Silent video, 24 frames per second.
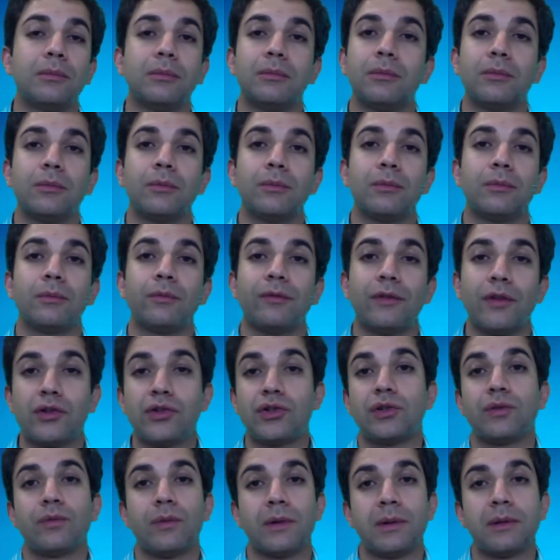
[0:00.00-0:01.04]

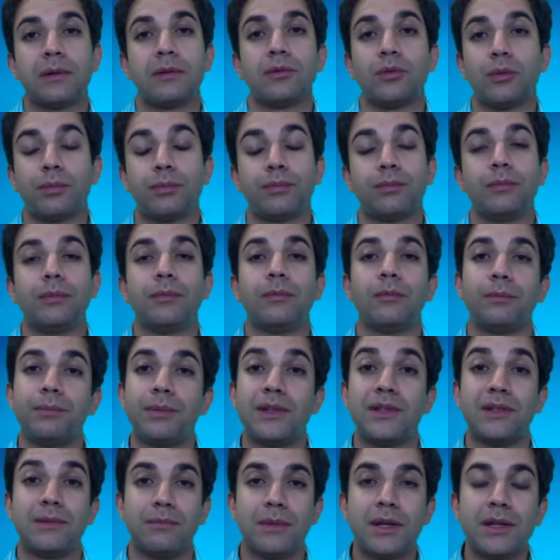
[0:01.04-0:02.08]
versus whether you're
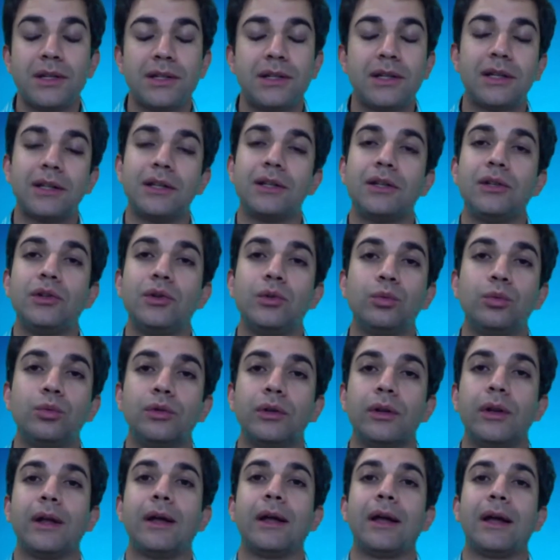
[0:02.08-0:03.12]
pessimistic, you
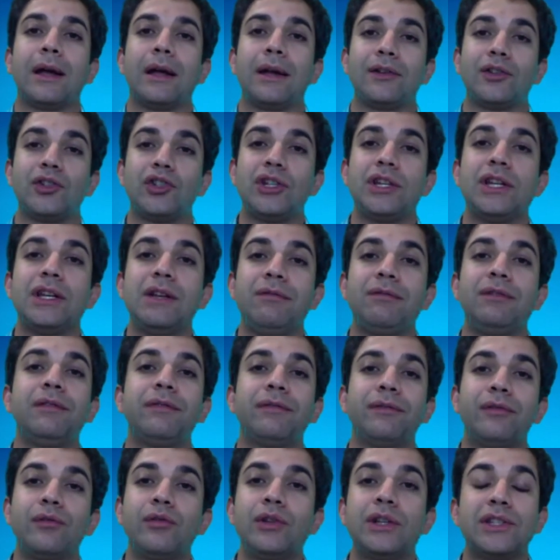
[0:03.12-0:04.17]
will achieve
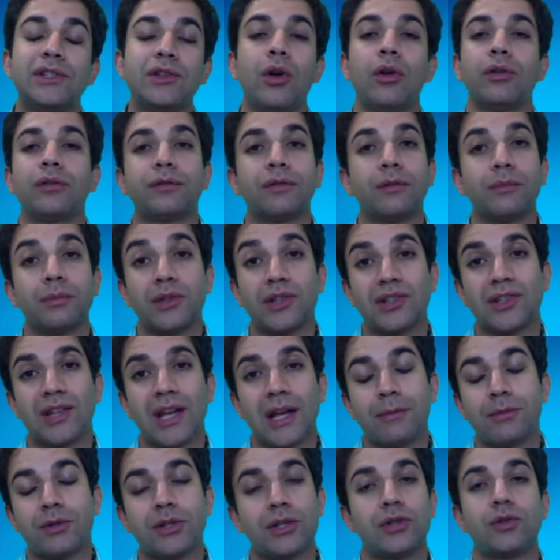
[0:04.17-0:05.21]
different results from the
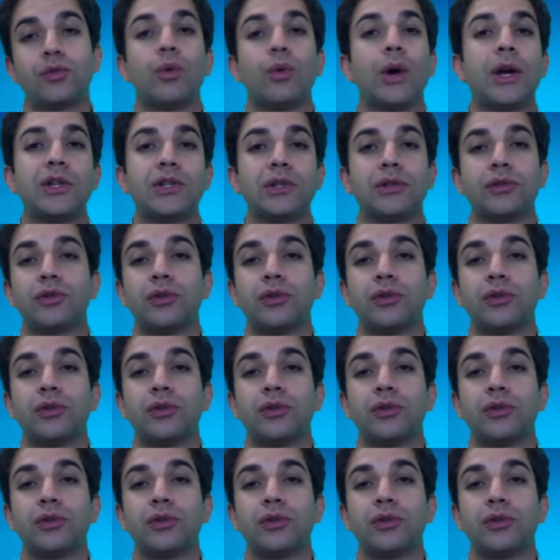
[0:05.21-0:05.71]
same situation.